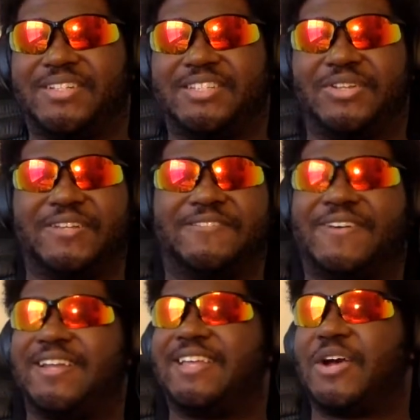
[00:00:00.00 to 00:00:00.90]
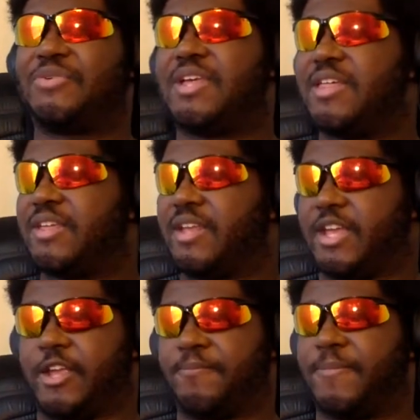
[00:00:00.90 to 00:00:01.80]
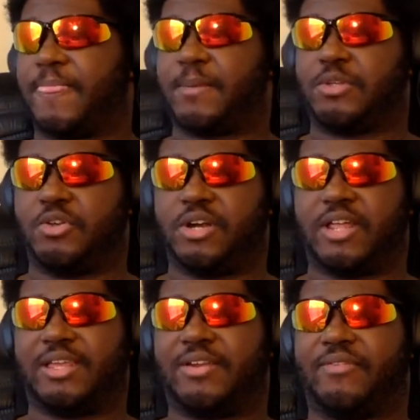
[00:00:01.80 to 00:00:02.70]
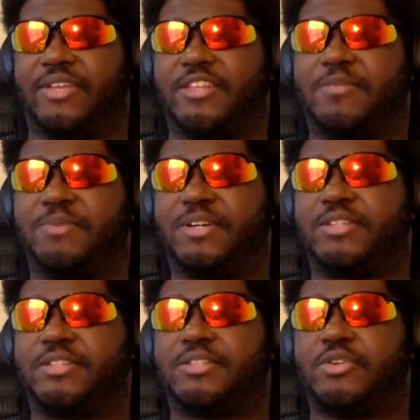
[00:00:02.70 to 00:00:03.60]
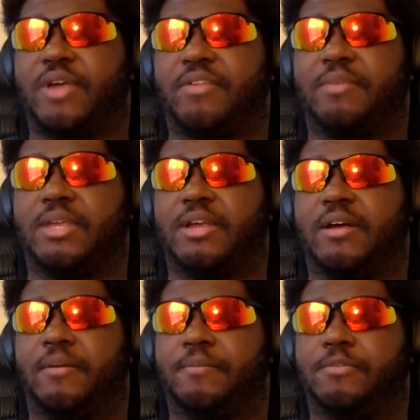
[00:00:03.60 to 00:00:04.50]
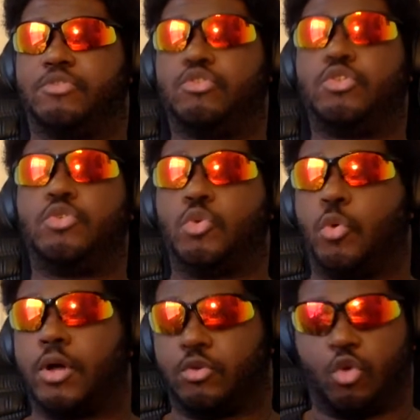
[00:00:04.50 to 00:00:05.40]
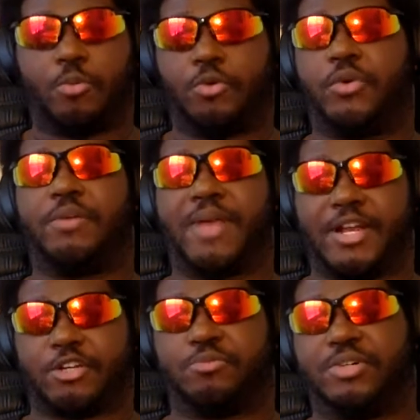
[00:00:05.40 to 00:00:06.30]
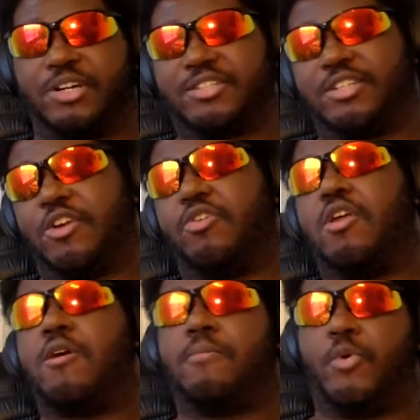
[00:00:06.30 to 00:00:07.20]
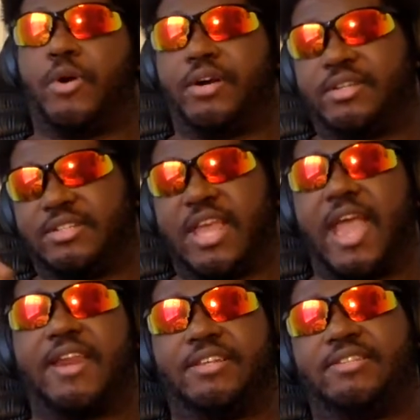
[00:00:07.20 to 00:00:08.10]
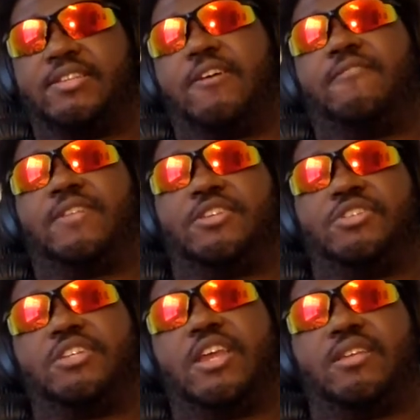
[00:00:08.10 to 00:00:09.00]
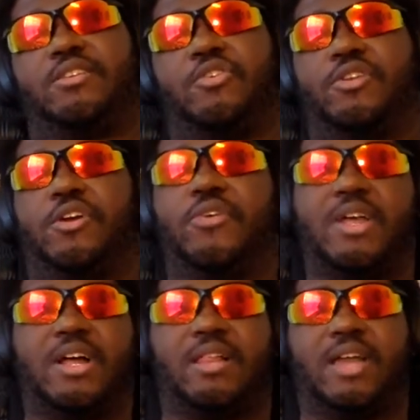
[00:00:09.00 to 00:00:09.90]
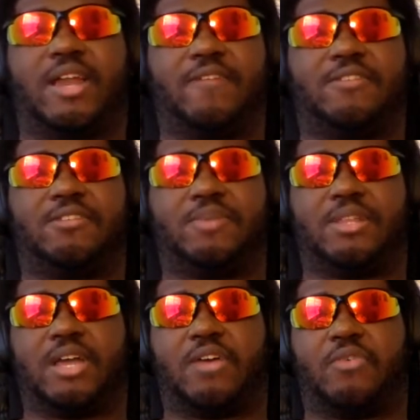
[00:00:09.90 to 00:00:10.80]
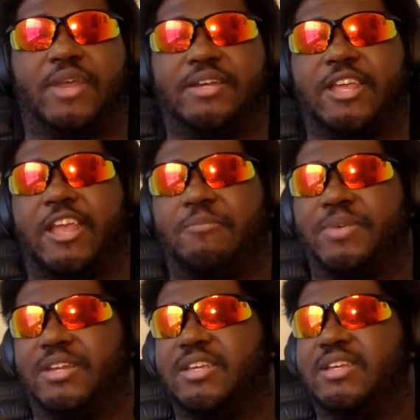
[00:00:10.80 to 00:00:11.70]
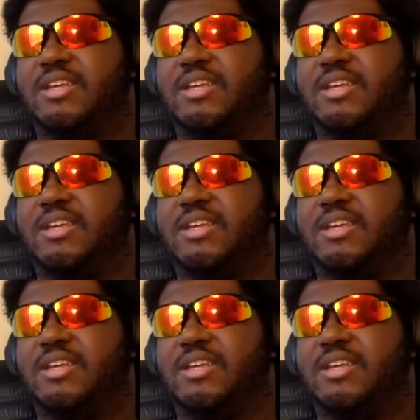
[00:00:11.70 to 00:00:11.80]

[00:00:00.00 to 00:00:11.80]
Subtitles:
this, she only to find out that, hey, you're not allowed to read these books because you have to be a true noble to read magical books. You know, more status stuff that you just can't do, you know. A lot of it seems to be a lot of red tape and